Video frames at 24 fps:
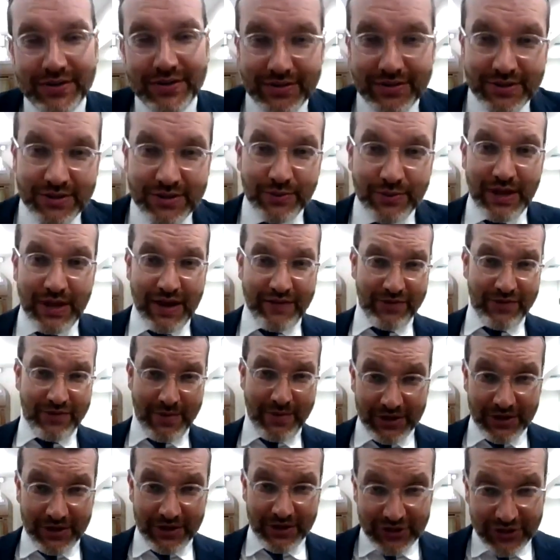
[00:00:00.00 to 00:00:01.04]
So we have to
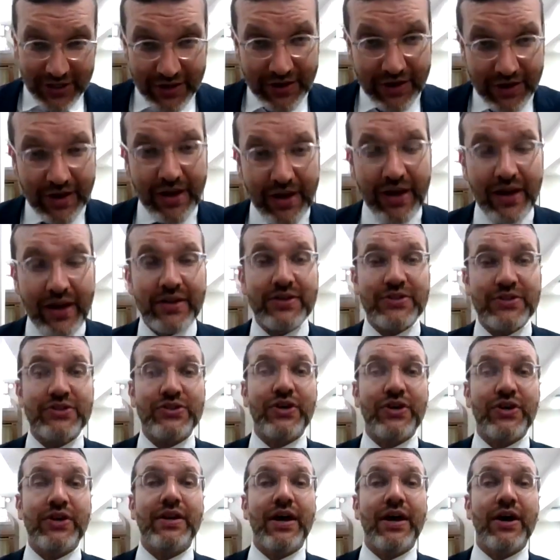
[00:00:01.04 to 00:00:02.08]
mention here a
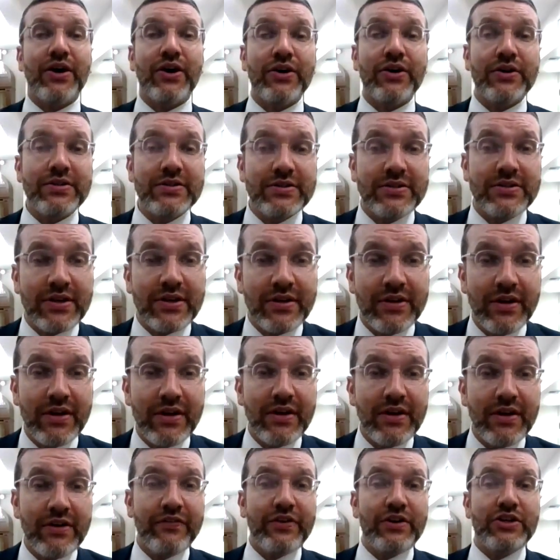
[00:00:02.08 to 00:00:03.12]
yisoid hachoizer
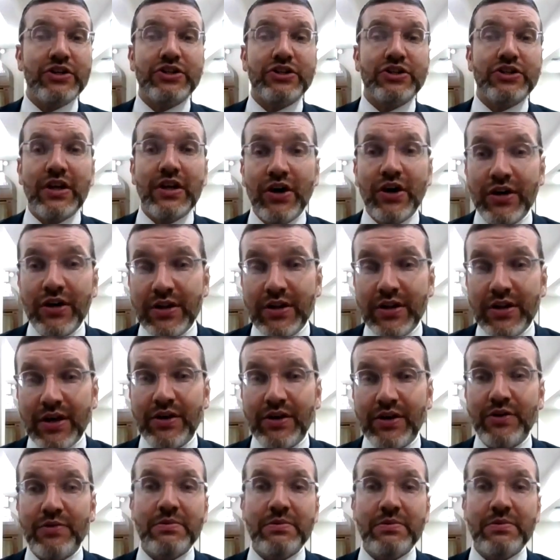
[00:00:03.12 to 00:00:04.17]
v'nishna hoylech
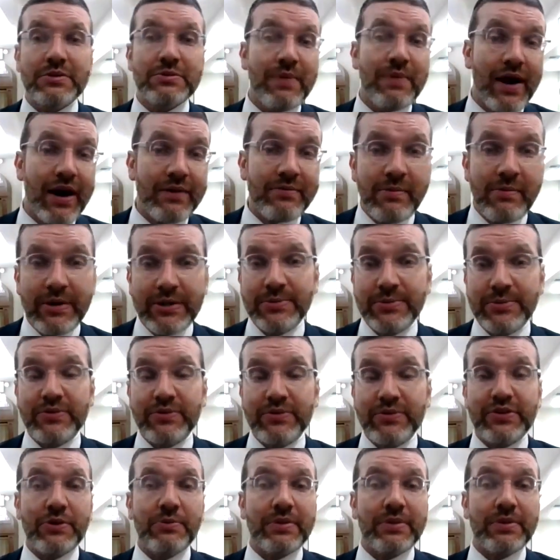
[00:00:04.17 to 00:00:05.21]
u'mizbar b'beis
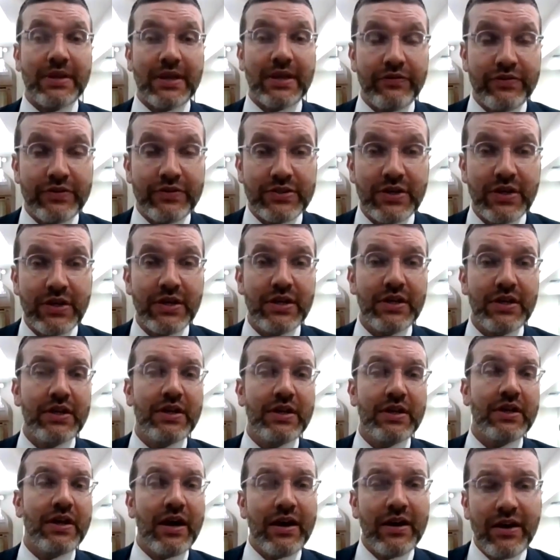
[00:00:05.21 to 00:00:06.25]
m'shen b'tkifas.
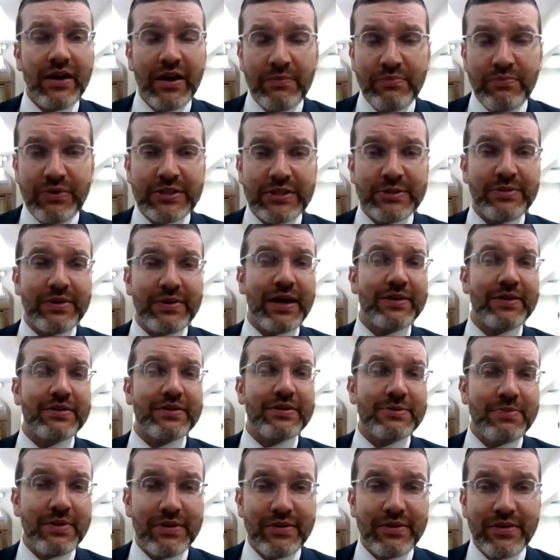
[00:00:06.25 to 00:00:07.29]
A principle that has
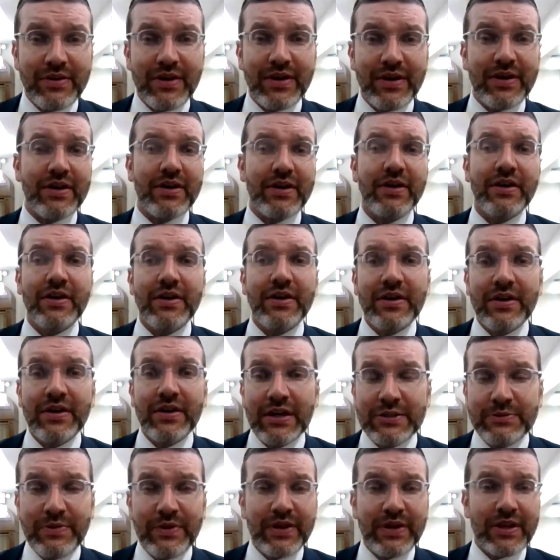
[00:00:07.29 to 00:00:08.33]

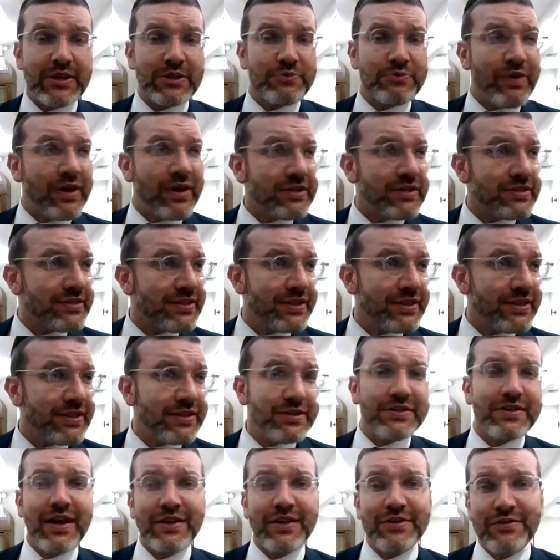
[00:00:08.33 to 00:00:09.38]
been expressed
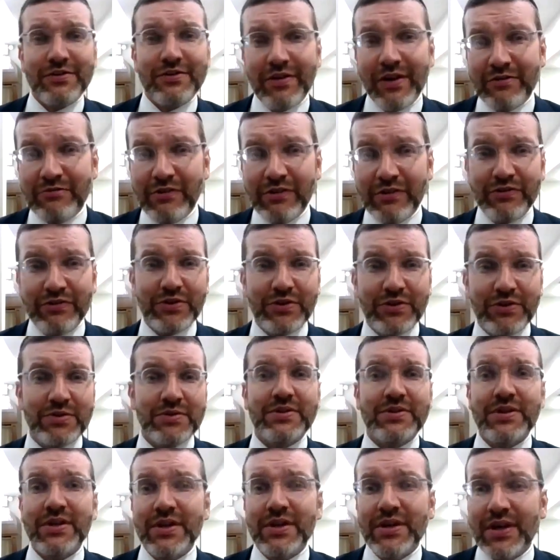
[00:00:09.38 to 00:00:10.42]
and reviewed
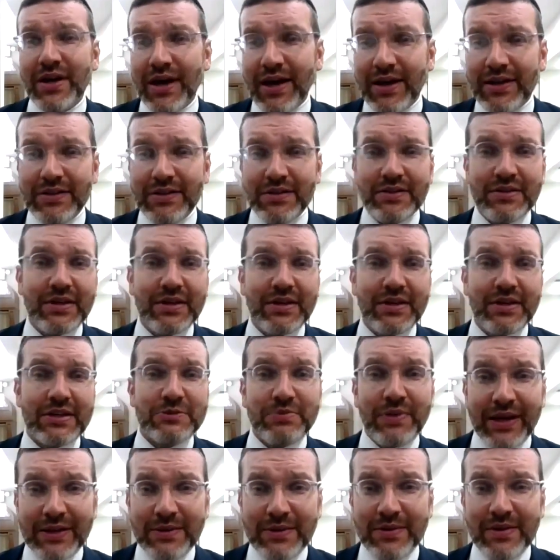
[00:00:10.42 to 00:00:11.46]
and
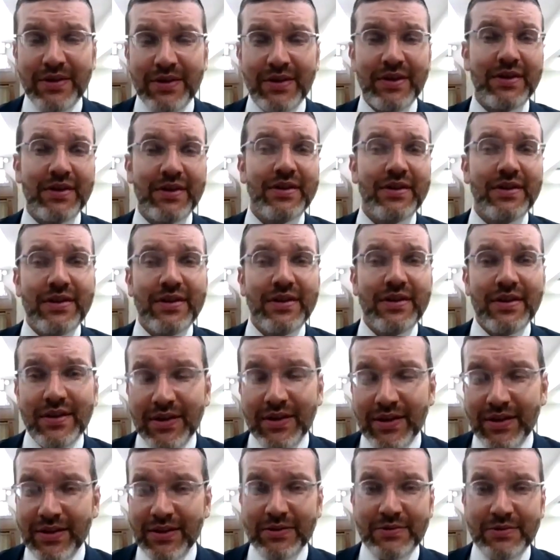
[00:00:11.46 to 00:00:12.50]
explained
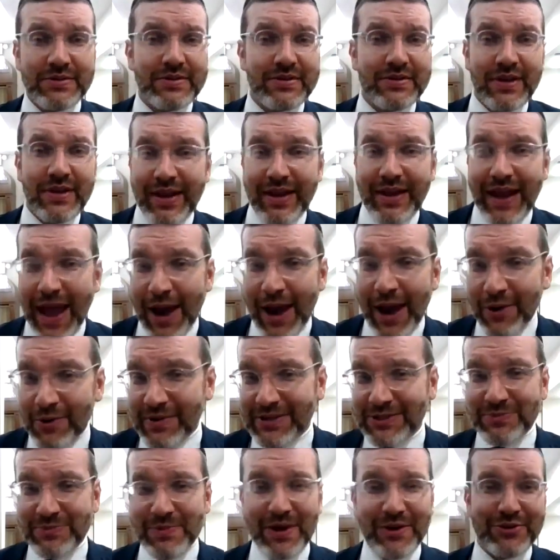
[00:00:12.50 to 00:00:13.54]
in an
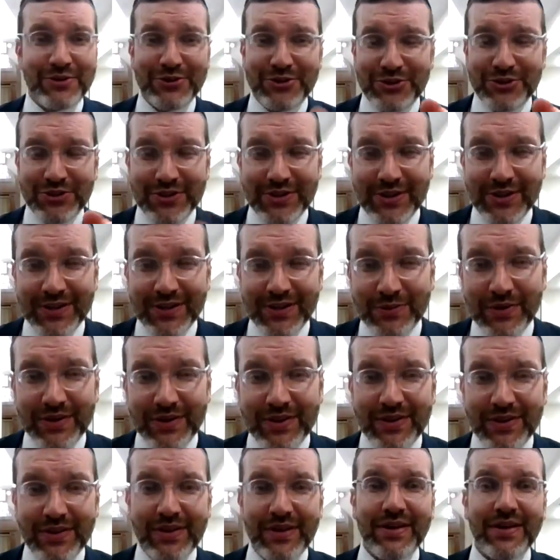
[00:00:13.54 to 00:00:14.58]
hour-based medrash
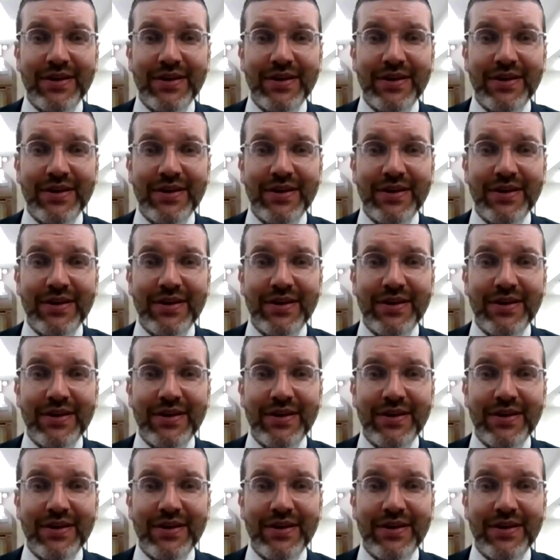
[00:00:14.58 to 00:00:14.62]
with